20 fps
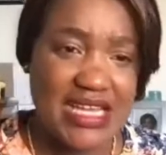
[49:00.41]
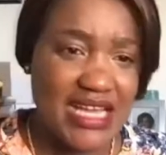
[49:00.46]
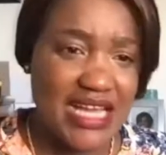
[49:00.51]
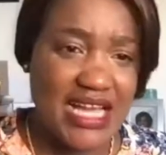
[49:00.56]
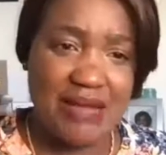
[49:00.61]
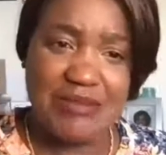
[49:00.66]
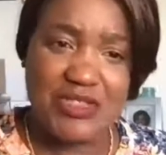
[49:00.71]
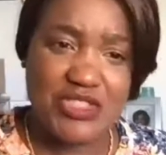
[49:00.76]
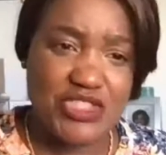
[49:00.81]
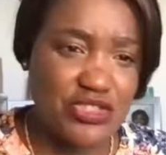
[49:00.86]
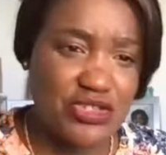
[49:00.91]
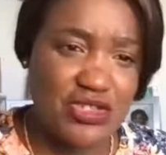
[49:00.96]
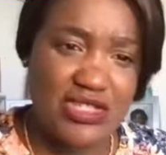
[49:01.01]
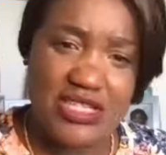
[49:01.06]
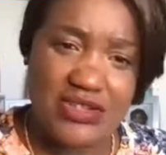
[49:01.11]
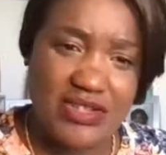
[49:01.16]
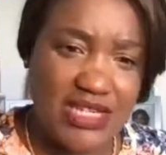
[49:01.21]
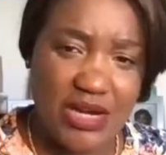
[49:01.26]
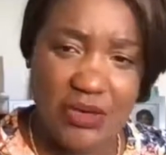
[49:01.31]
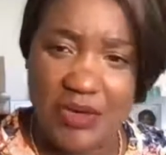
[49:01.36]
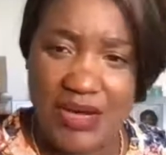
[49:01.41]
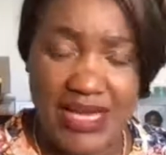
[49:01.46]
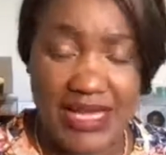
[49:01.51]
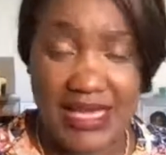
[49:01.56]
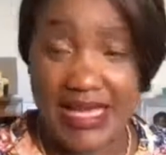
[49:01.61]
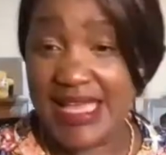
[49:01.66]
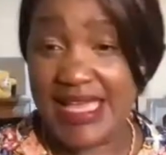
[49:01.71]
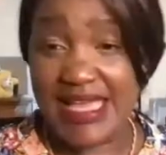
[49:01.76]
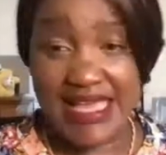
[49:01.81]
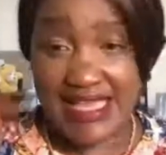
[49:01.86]
I'm surely gonna
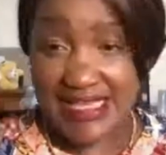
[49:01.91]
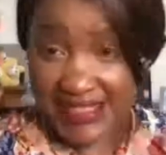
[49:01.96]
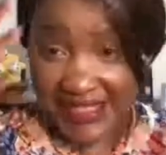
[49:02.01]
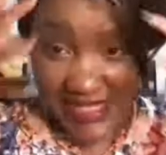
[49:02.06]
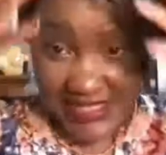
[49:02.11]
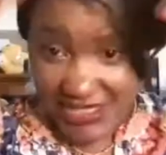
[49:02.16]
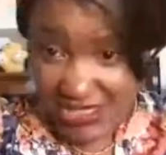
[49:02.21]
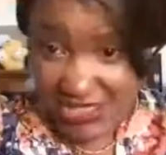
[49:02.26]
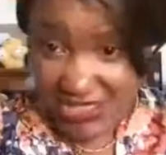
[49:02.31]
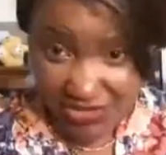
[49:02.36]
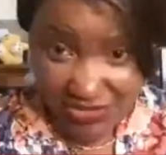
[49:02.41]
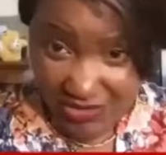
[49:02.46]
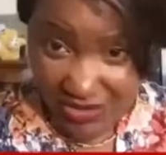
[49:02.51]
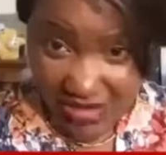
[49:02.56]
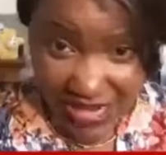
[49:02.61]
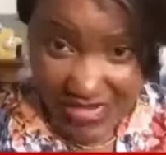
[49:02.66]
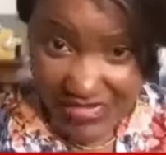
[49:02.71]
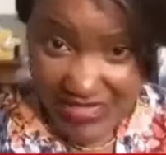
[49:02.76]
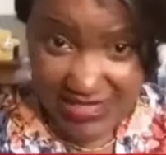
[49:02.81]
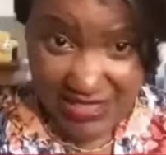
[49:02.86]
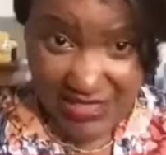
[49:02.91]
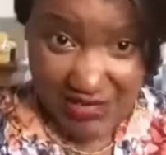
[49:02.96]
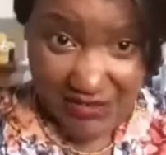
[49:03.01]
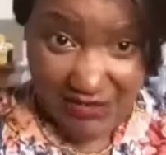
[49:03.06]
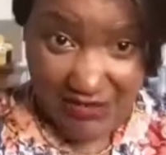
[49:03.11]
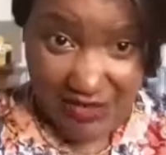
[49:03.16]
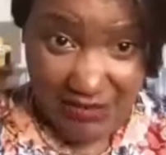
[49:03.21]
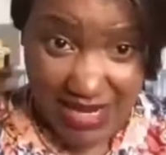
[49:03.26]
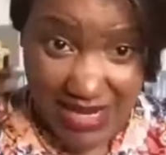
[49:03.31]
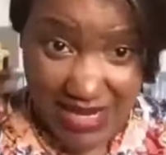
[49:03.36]
wear a traditional art
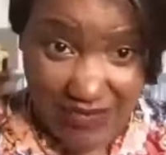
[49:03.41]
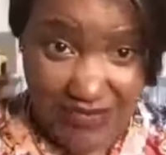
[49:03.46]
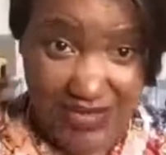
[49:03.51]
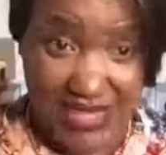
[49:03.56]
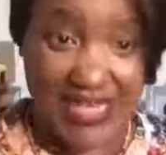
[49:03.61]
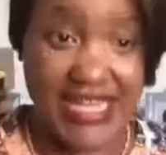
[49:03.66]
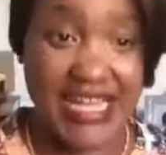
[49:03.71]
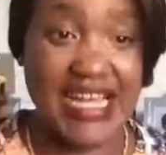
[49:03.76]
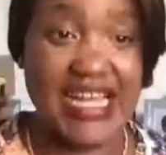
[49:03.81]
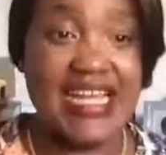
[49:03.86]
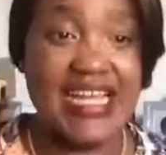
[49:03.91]
from Africa,